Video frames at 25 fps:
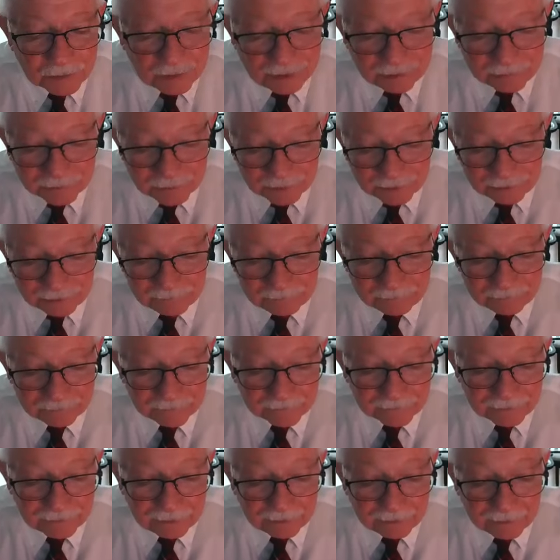General,
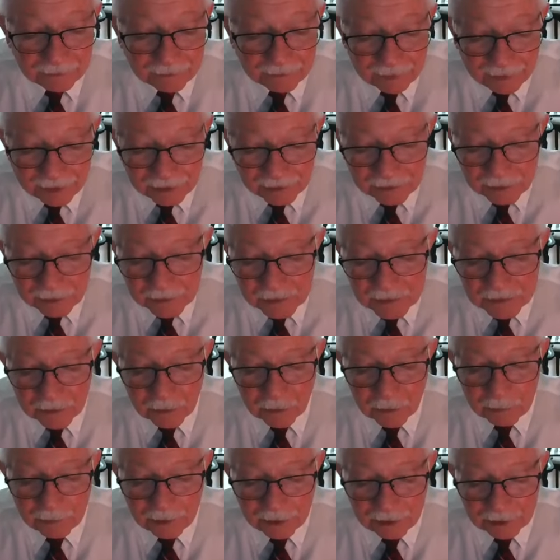thank you
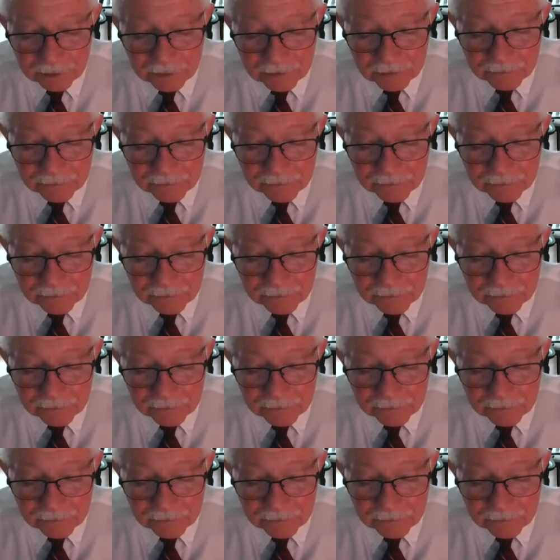so much.